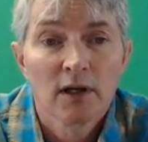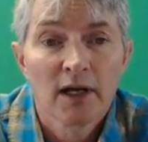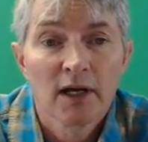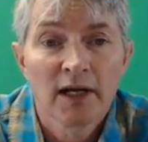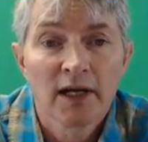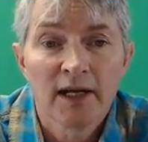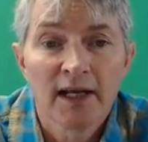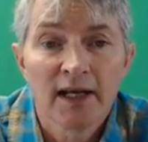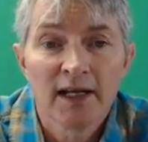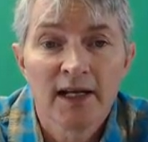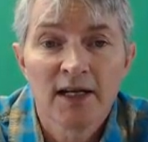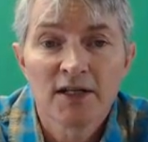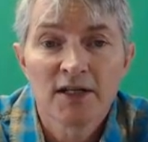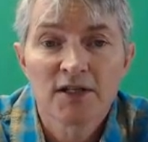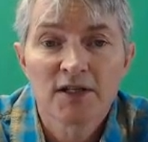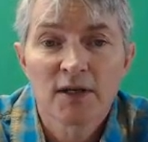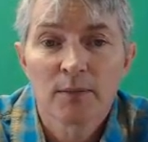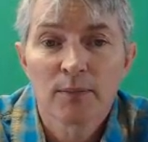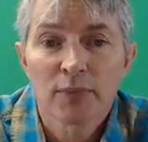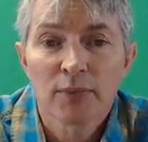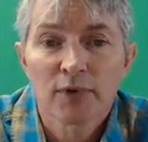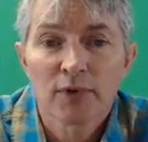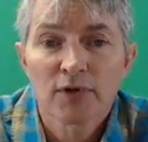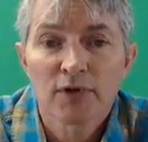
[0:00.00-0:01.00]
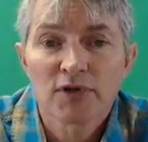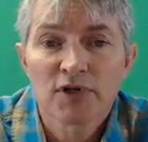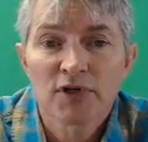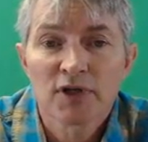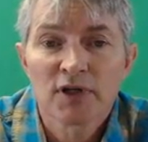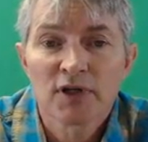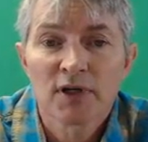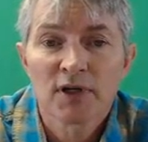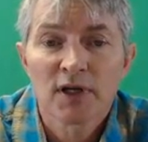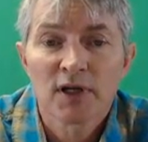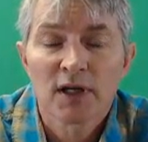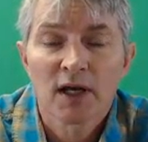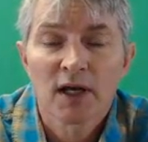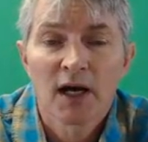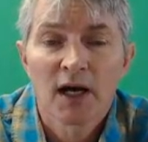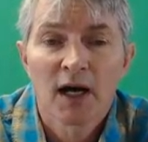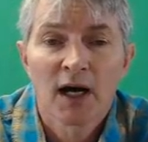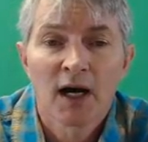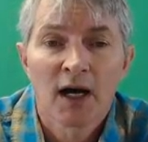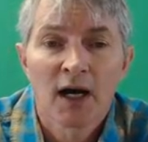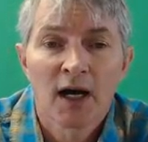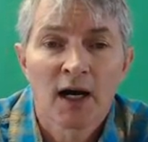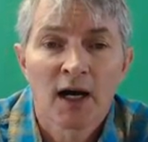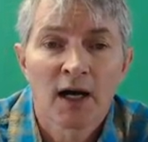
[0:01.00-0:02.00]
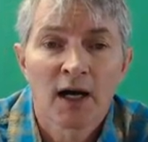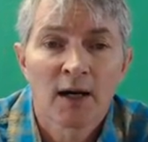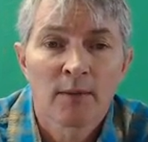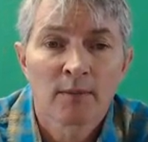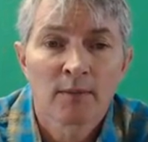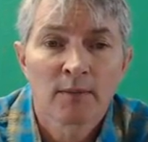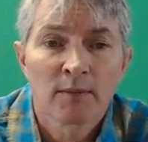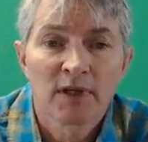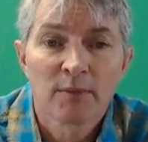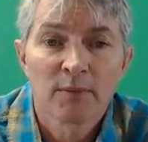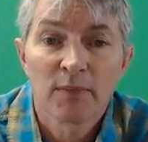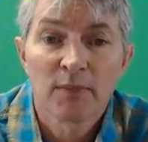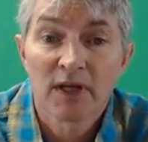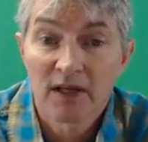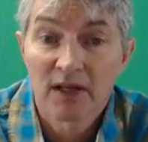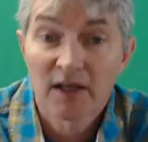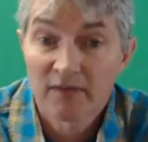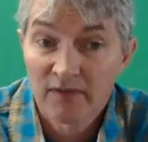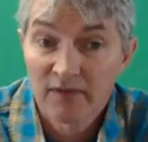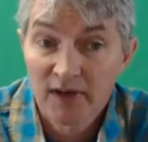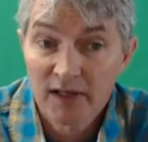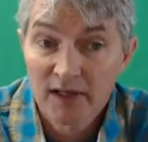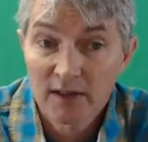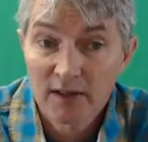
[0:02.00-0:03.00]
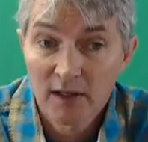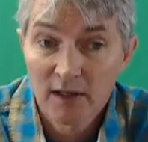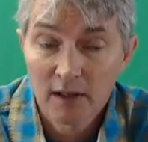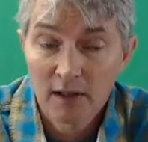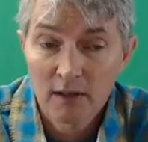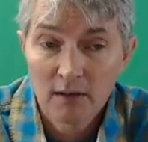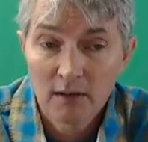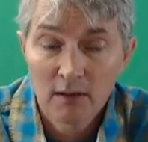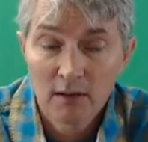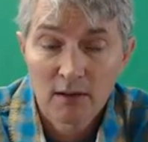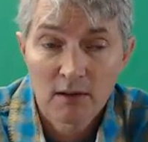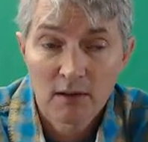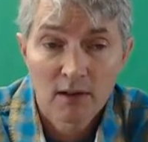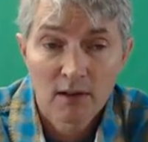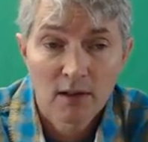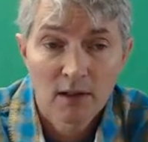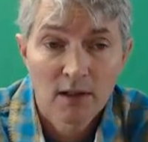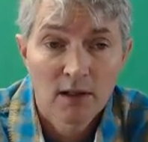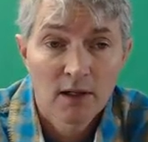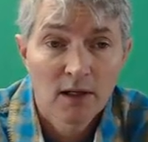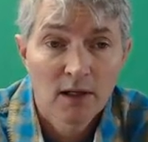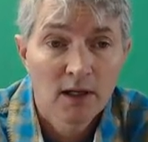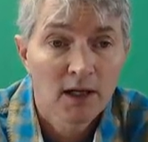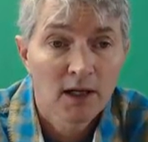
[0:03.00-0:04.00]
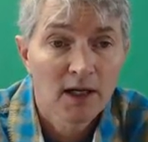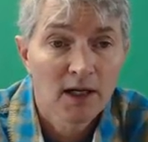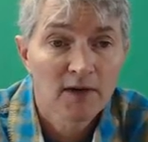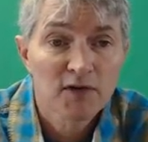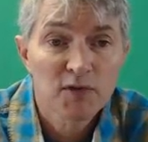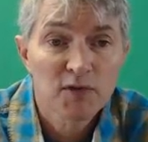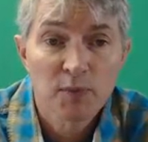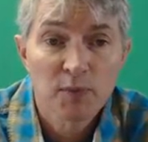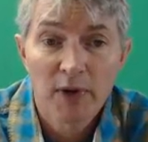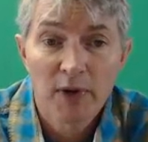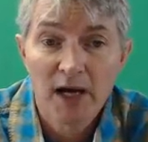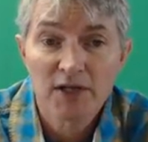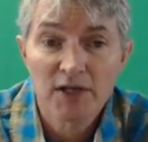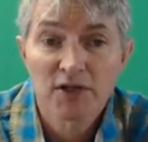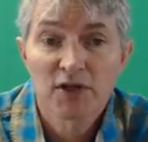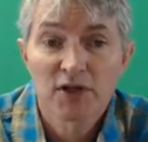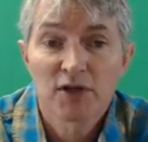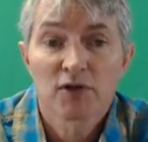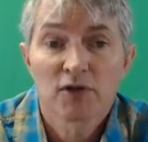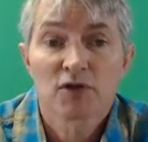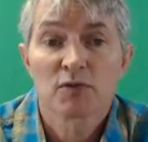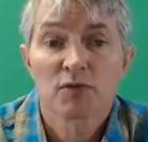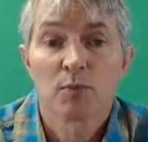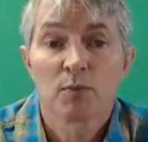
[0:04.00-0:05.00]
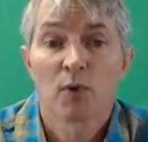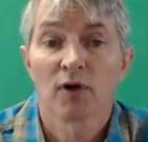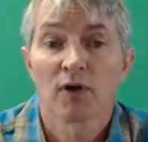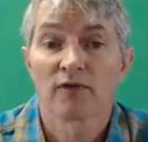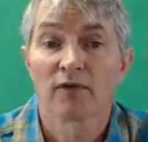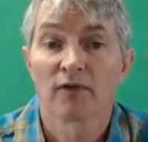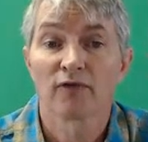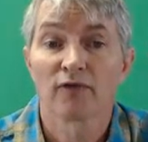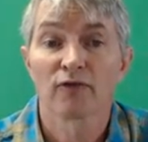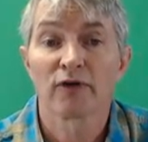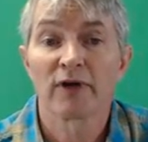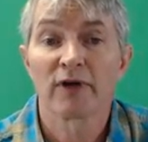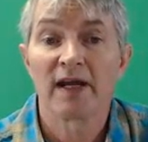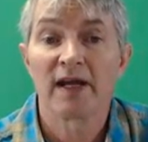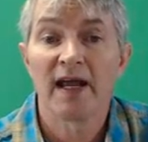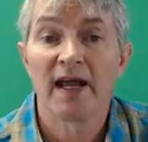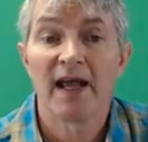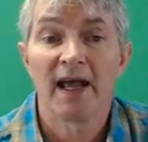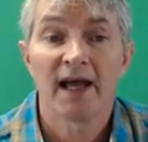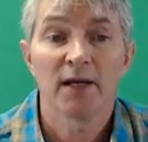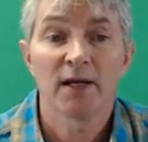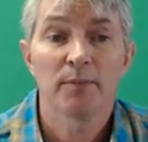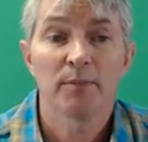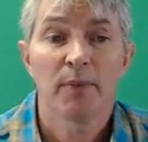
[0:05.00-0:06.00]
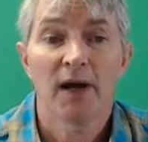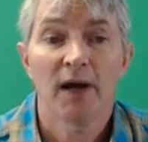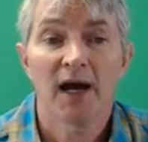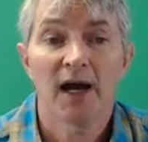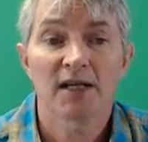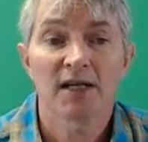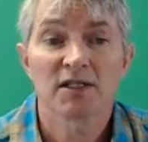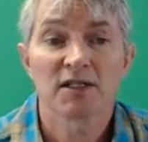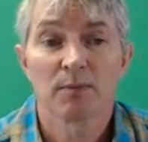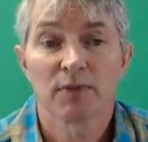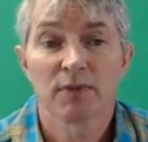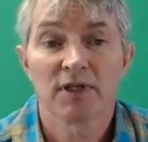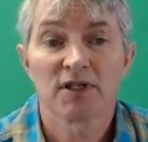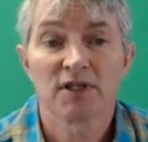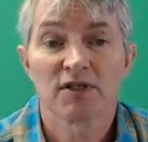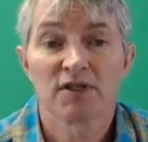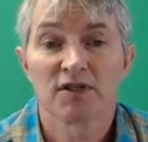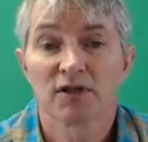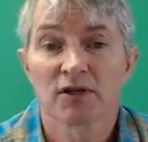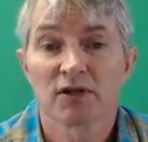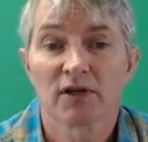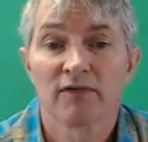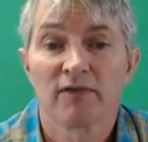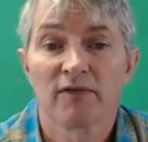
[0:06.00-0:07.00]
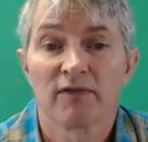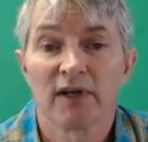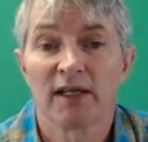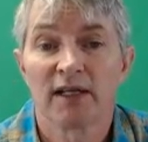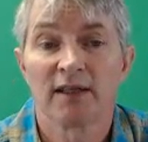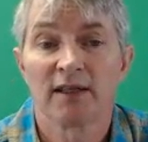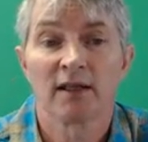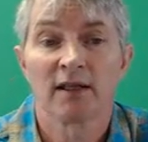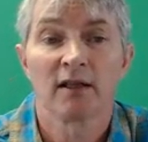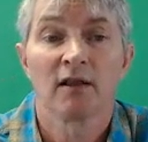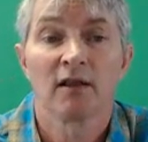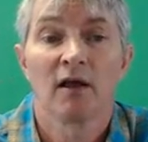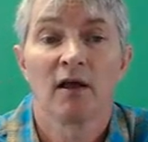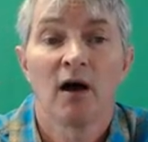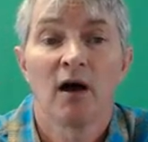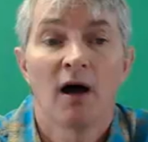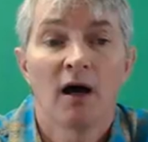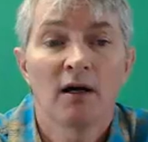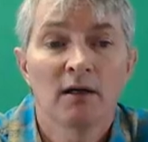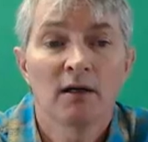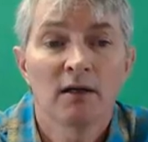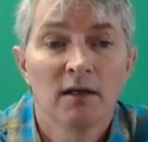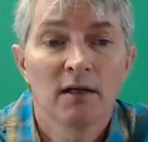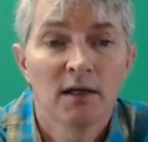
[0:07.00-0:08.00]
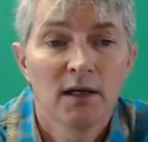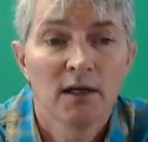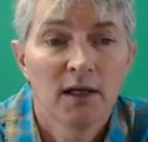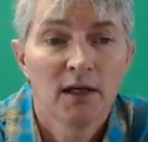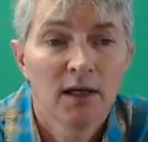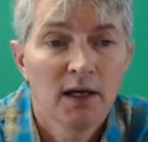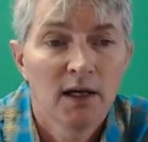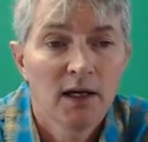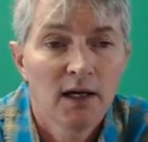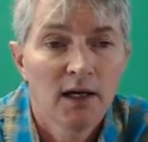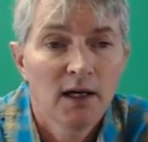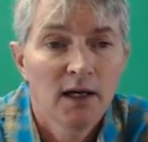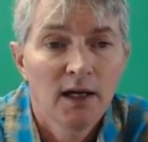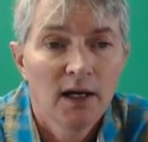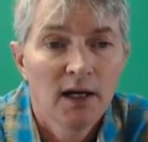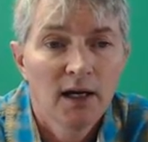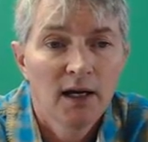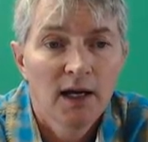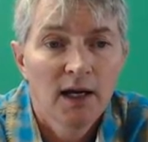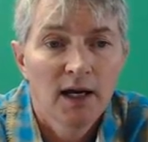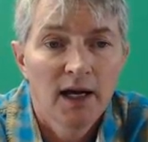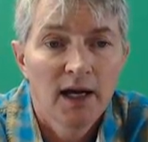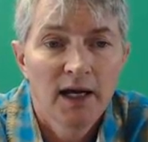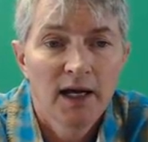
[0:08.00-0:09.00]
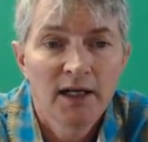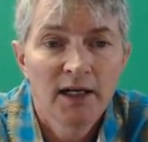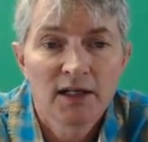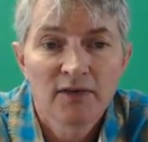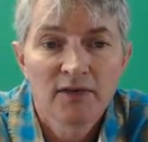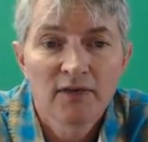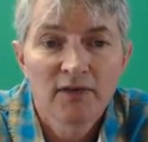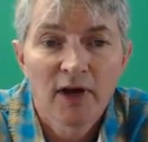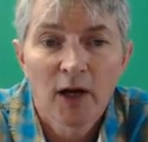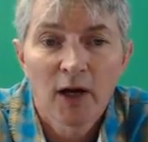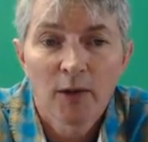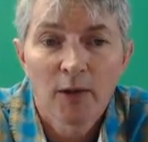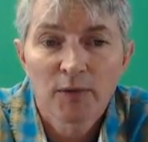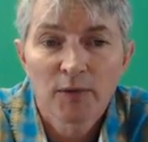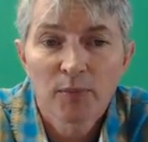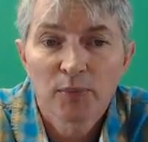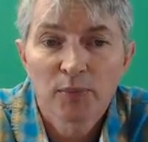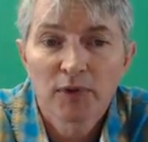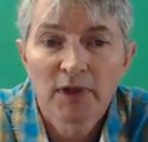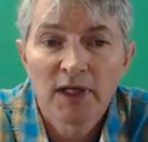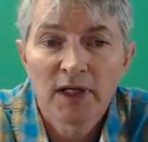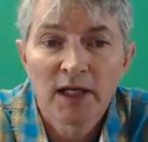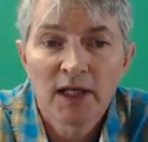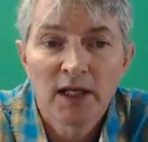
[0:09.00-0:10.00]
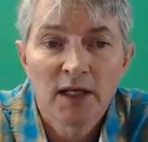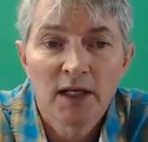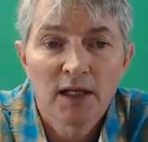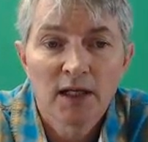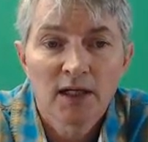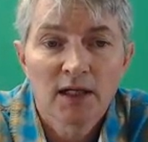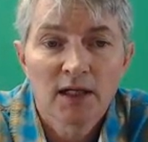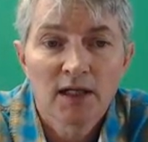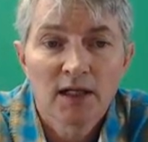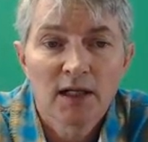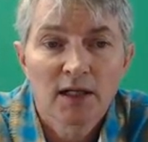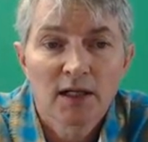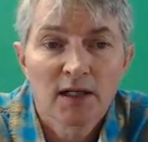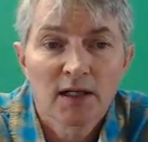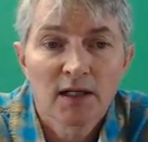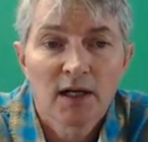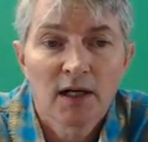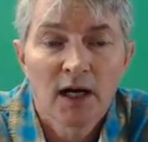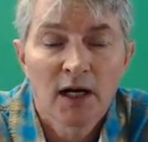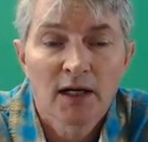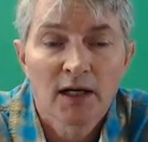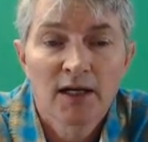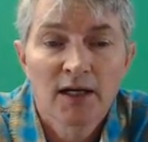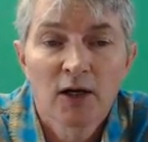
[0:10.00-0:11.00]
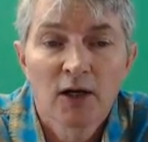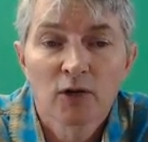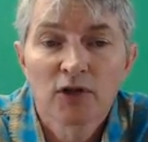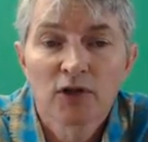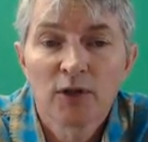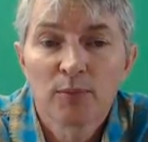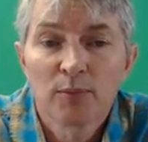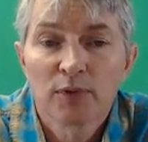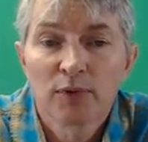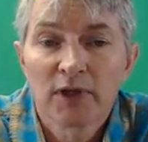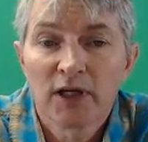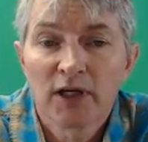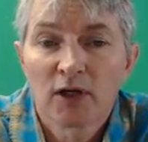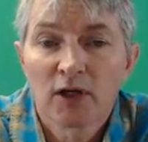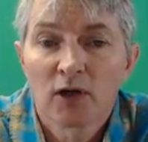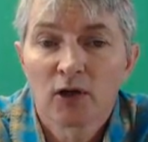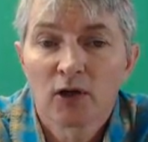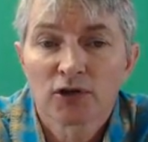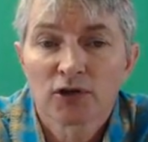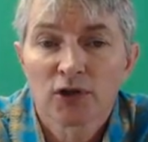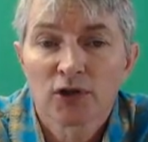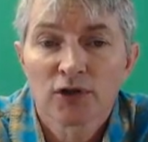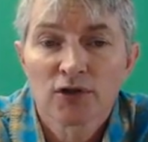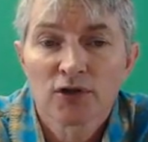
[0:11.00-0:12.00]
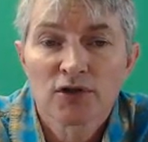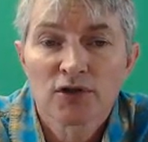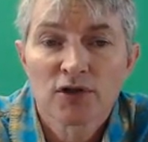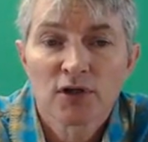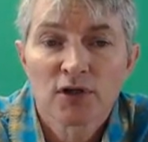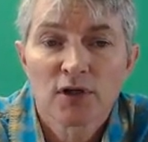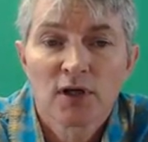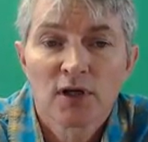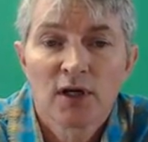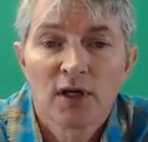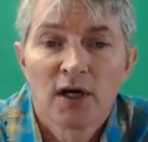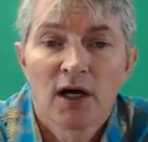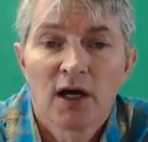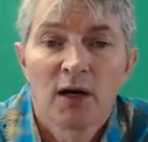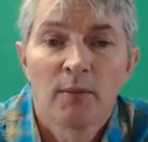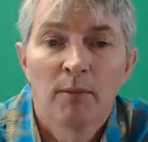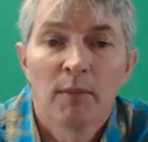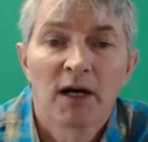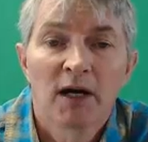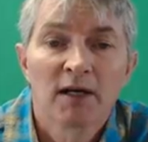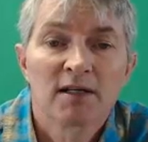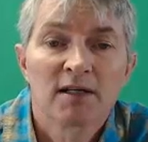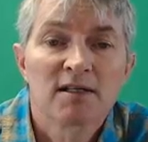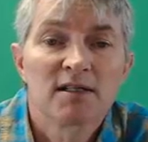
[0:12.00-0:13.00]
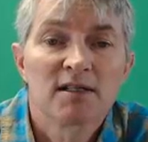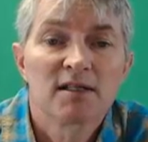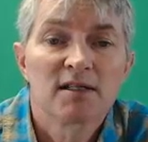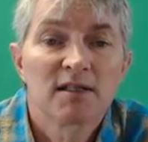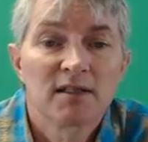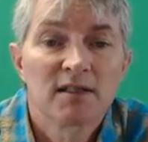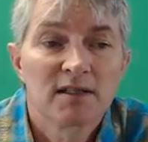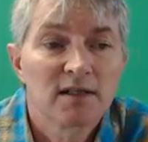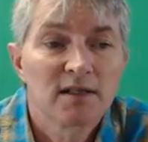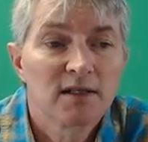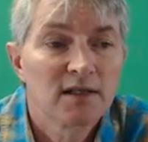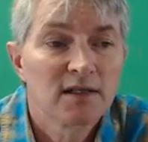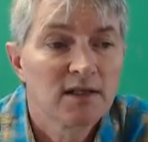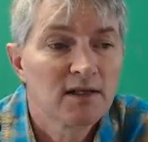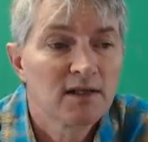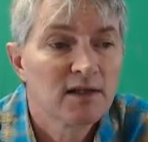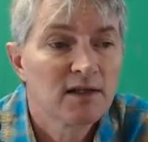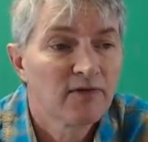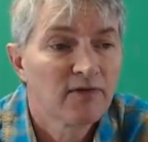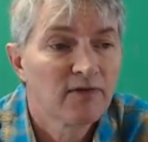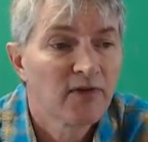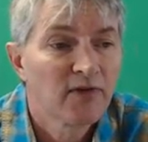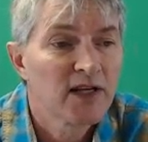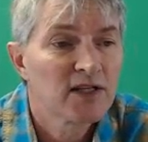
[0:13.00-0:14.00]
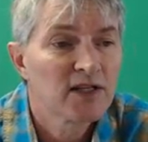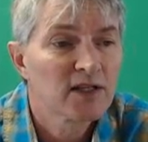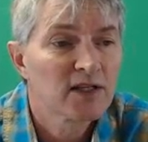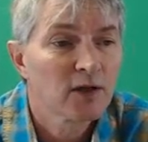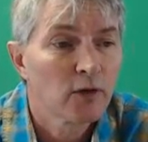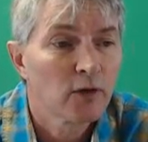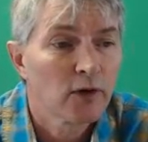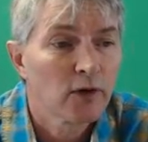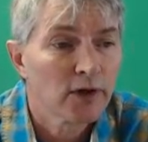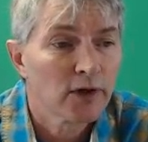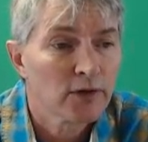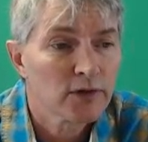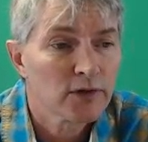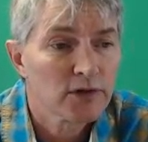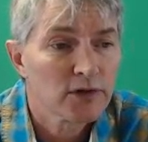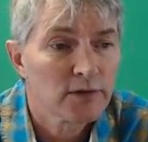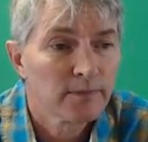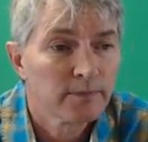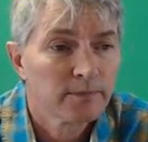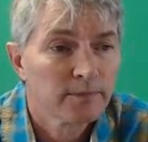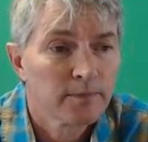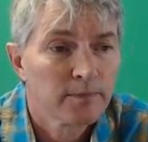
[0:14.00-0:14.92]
an innocent person can be convicted. It gives prosecutors more of a free hand, possibly circumventing the law. And it developed guilty plea cultures amongst defense lawyers.